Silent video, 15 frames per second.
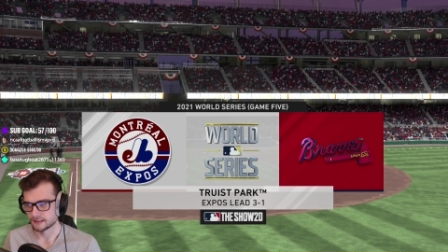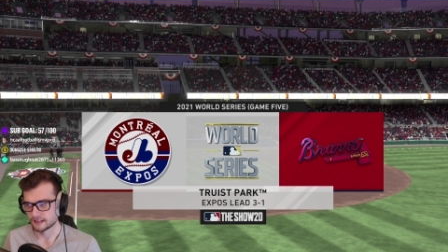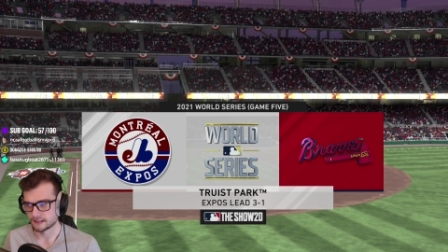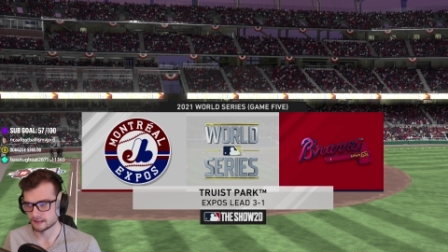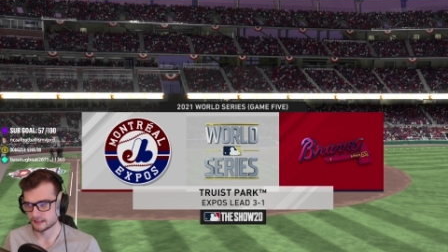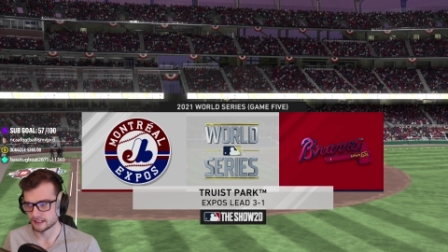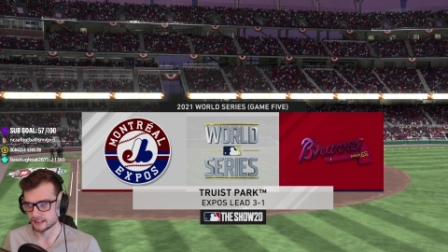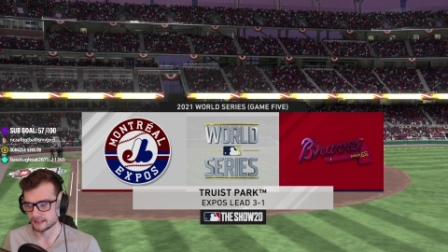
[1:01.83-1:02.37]
All
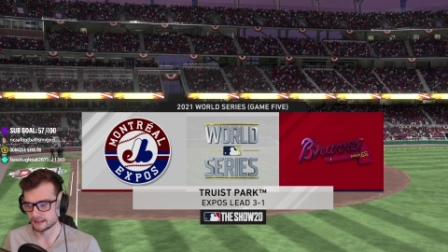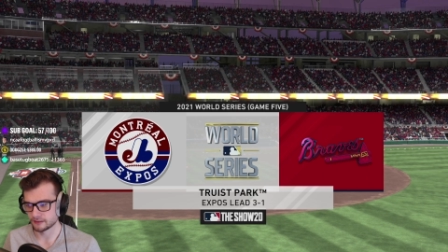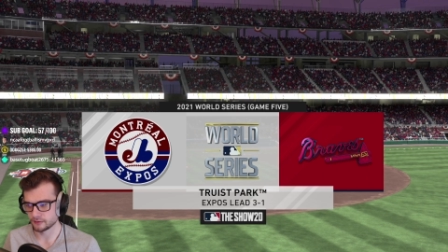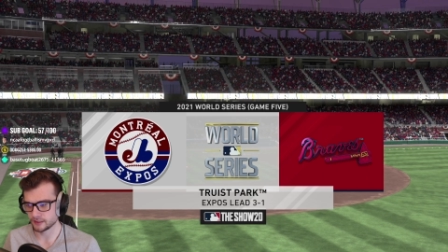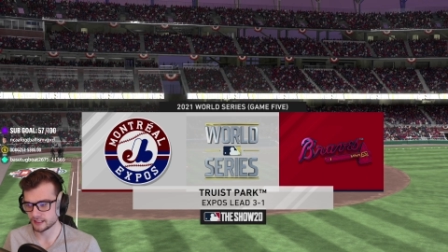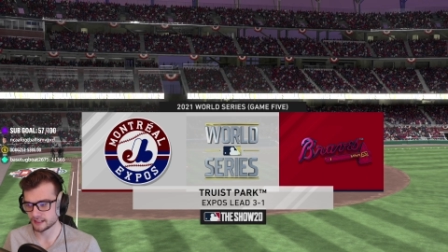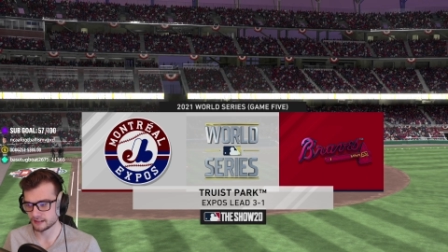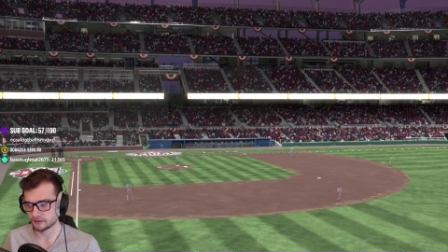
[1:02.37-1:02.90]
right, here
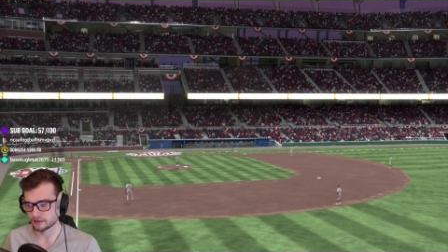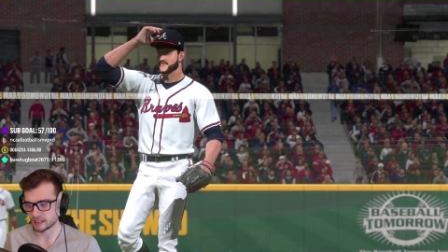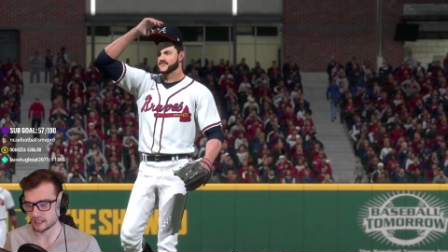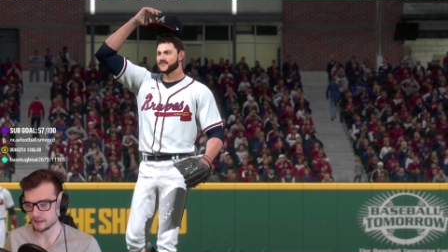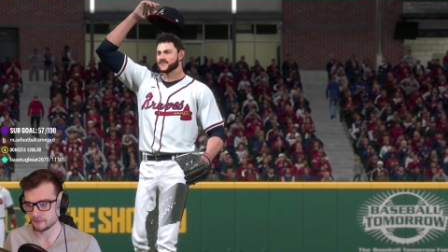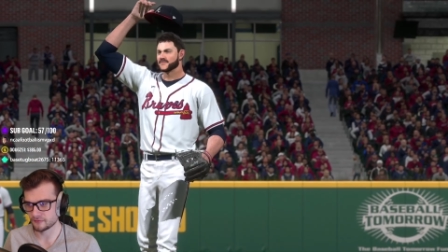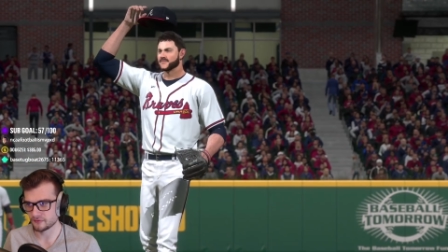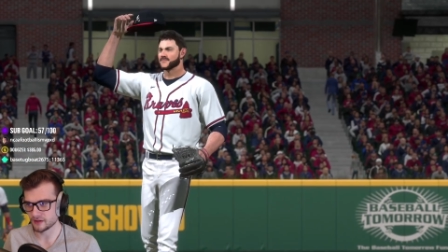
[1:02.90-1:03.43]
we go.
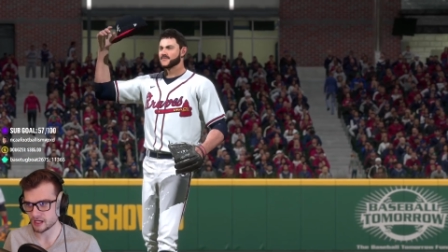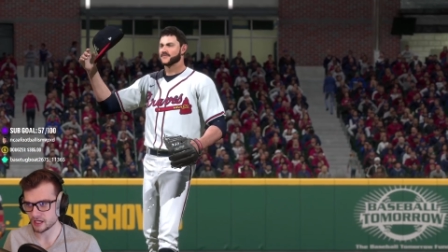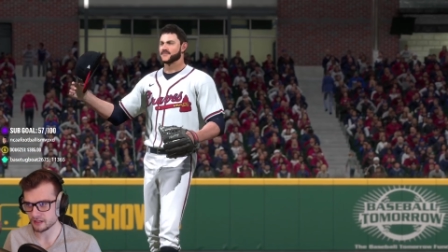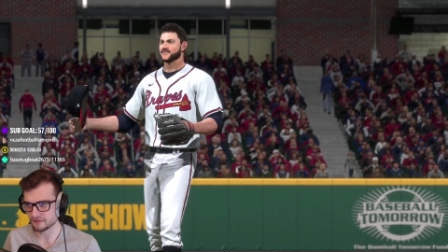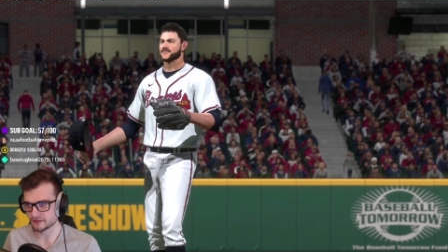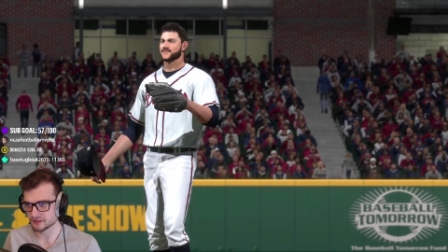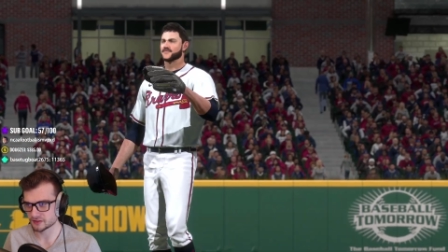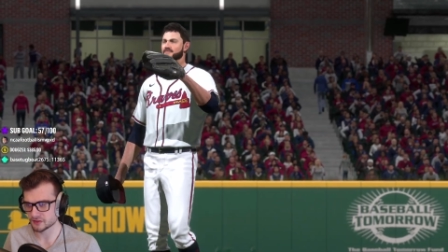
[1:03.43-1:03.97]
Game
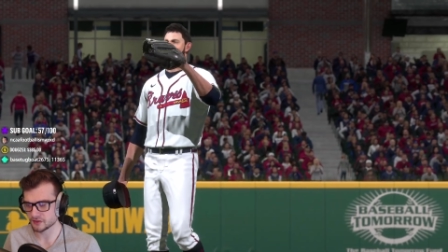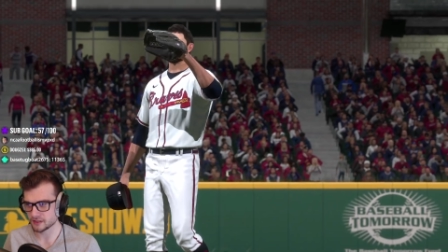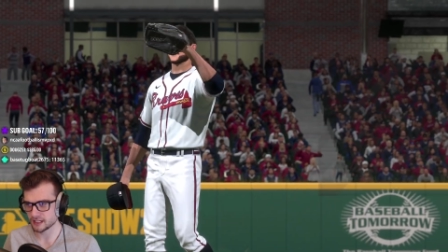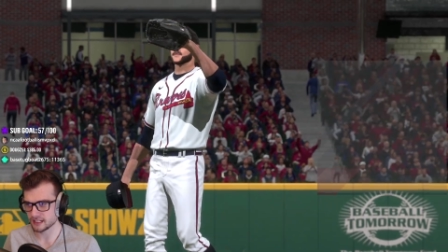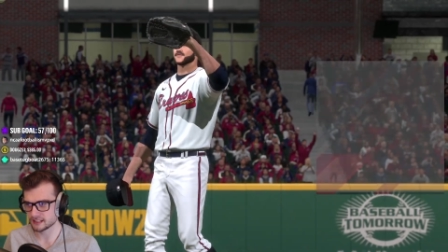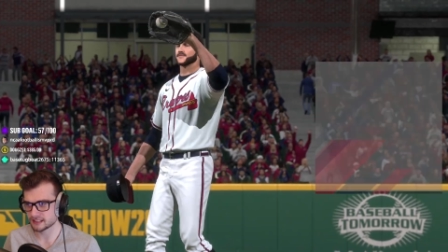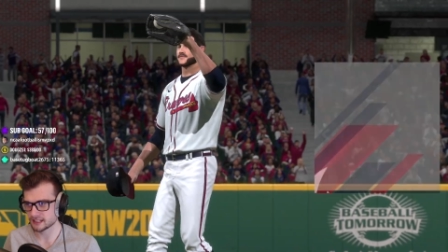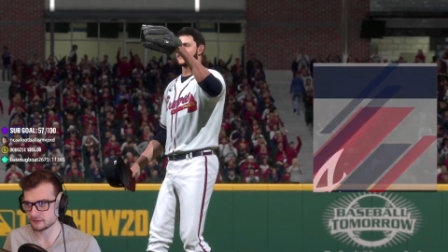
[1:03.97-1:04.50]
5. Let's go
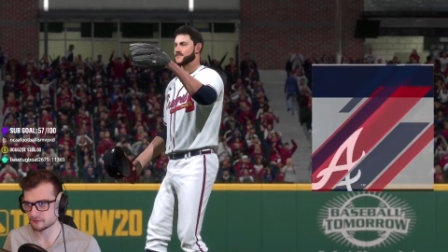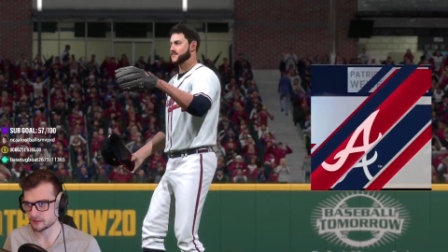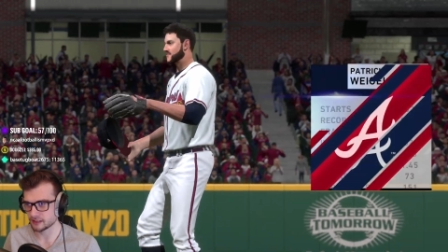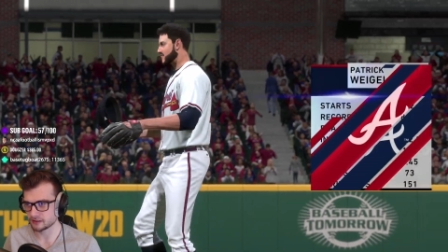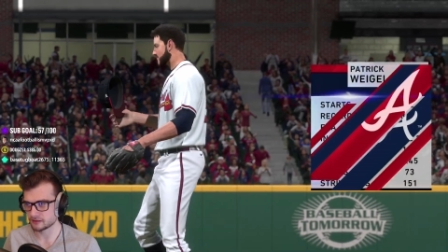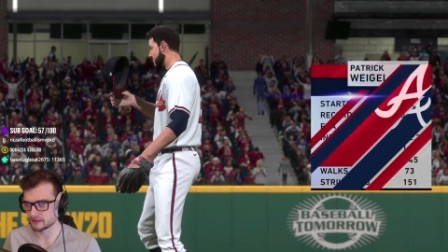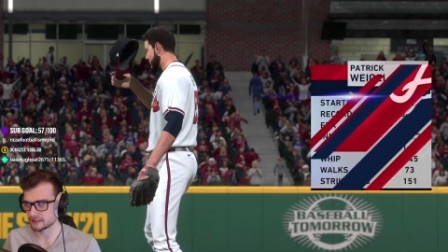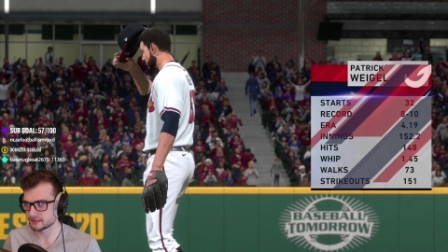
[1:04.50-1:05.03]
ahead get right
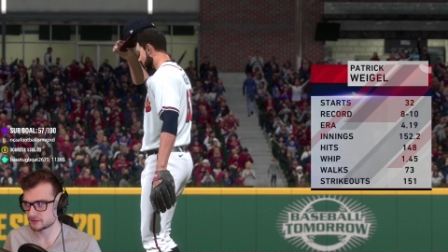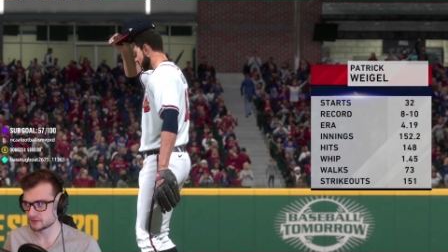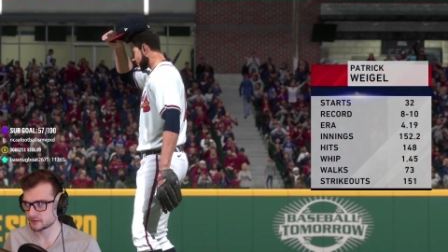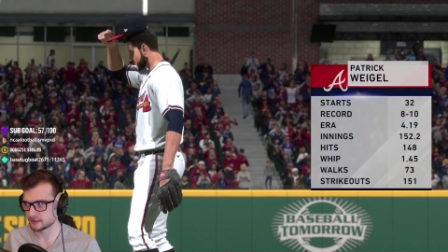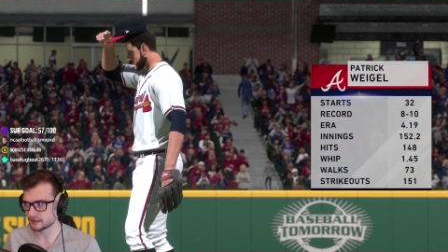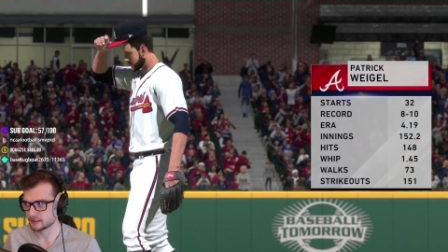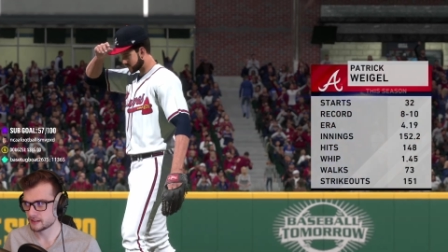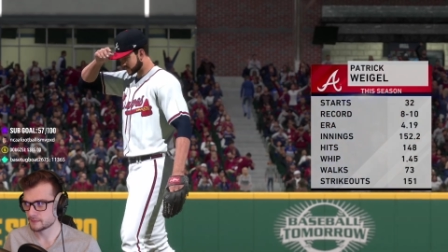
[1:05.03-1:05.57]
on into it.